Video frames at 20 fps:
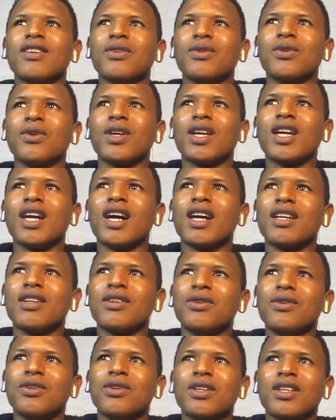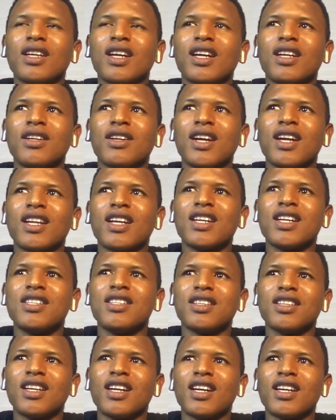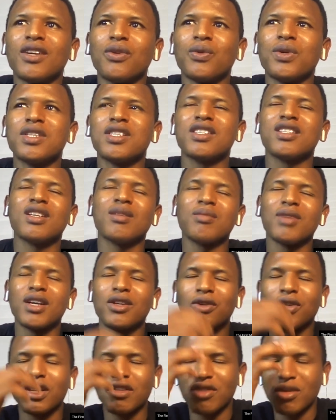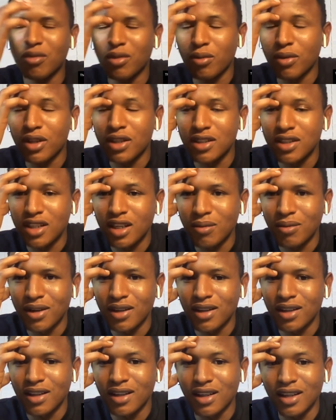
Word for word: the guy the, the, the canadian guy what's his name i don't even remember his name but